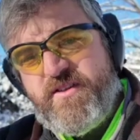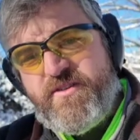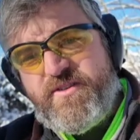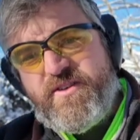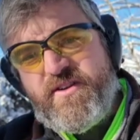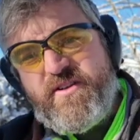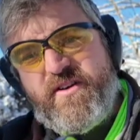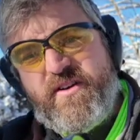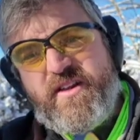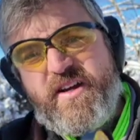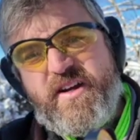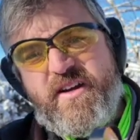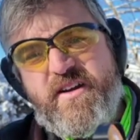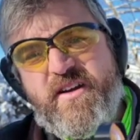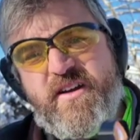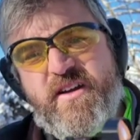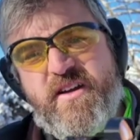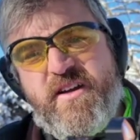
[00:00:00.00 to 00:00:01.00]
I'll show you
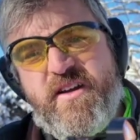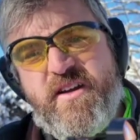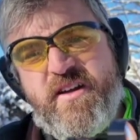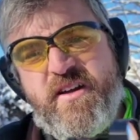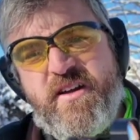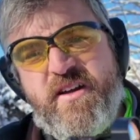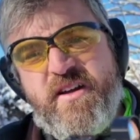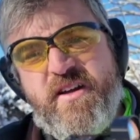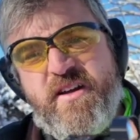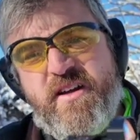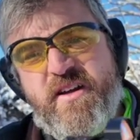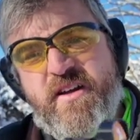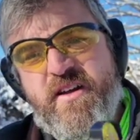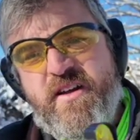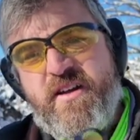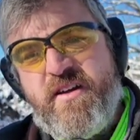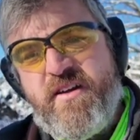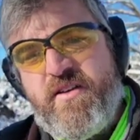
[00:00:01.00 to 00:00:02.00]
there.
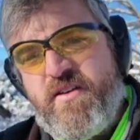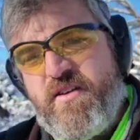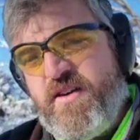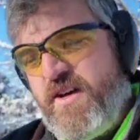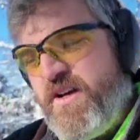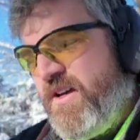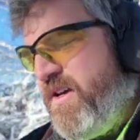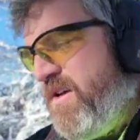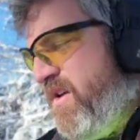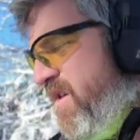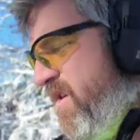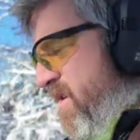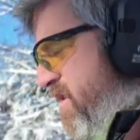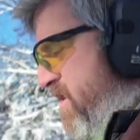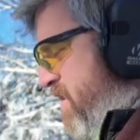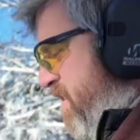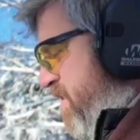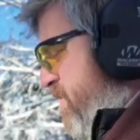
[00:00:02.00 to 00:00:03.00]
Okay,
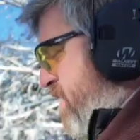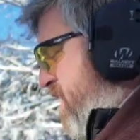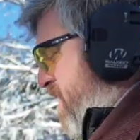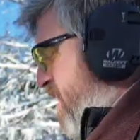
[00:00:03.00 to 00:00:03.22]
let's see what